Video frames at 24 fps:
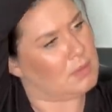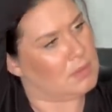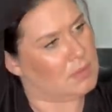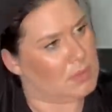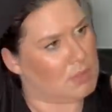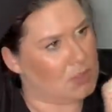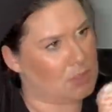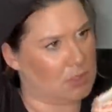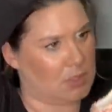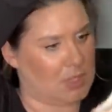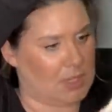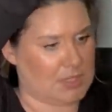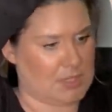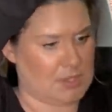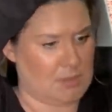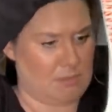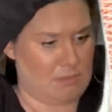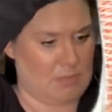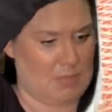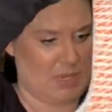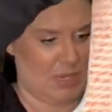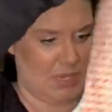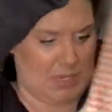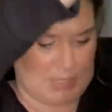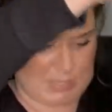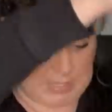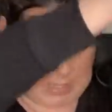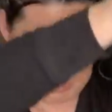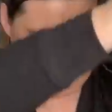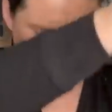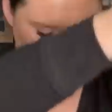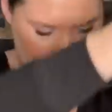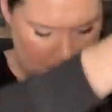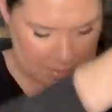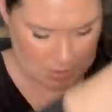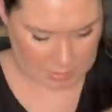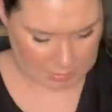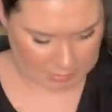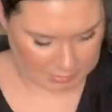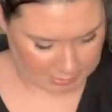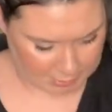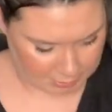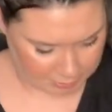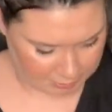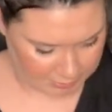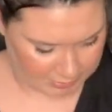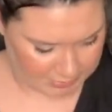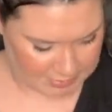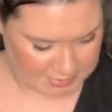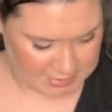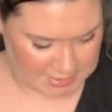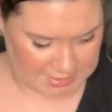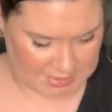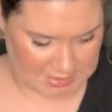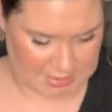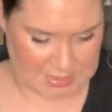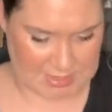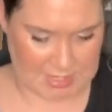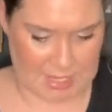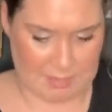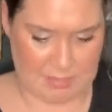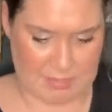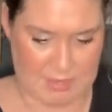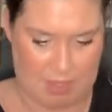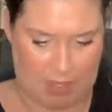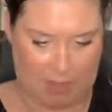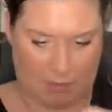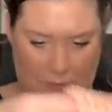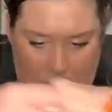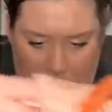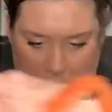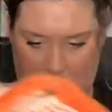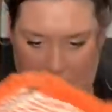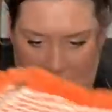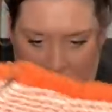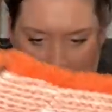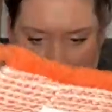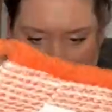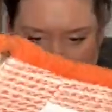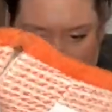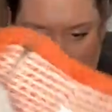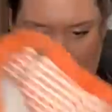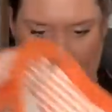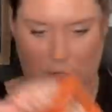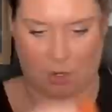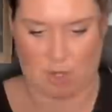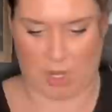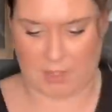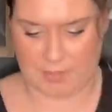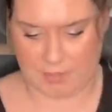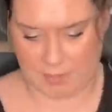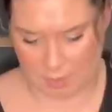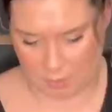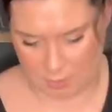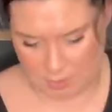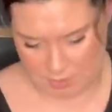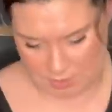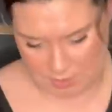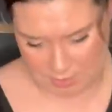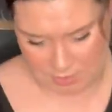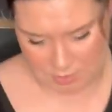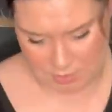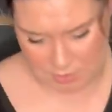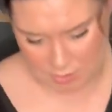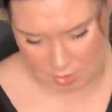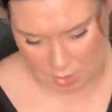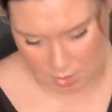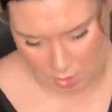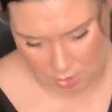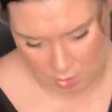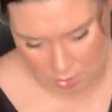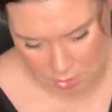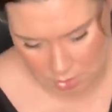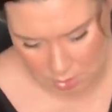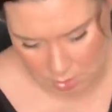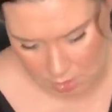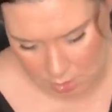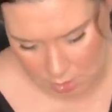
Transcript: So that's a medium. Literally, this is the same thing. It's not a skirt. I thought it was a skirt.